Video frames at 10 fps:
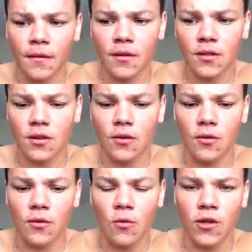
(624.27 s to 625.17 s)

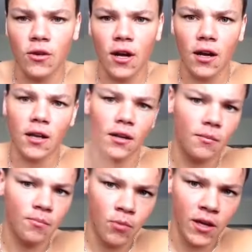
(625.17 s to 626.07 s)
So when you're cutting,
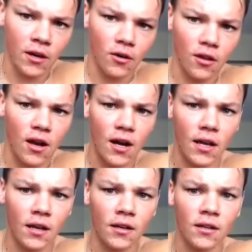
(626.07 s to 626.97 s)
get it on the high
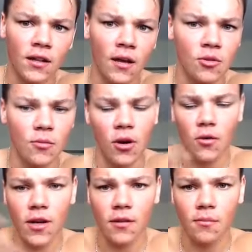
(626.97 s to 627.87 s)
end, times your body
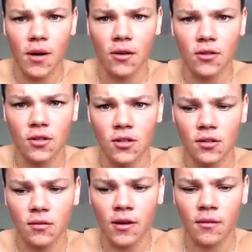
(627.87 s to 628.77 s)
weight in pounds
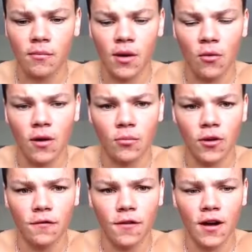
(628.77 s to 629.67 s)
by
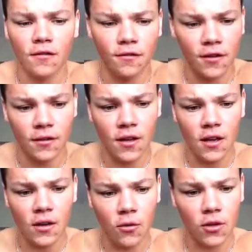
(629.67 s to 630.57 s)
1.5
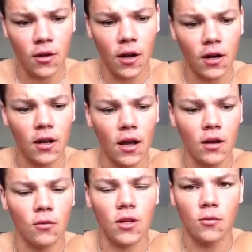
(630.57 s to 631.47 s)
when you're cutting,
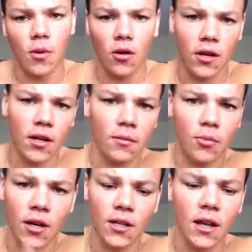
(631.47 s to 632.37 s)
and when you're bulking,
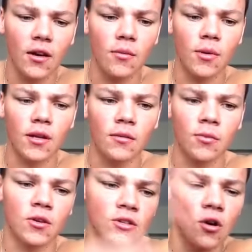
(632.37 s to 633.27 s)
bring it down a bit,
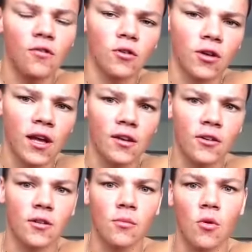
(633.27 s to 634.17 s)
because your overall
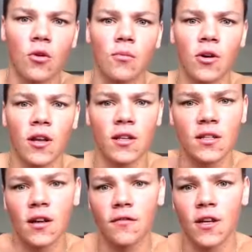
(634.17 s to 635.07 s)
calories are more. Your body has
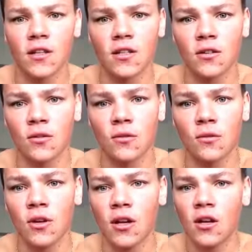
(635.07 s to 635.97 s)
enough energy
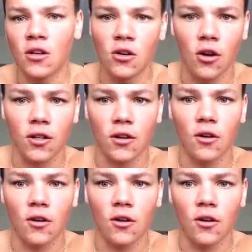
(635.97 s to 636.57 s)
to not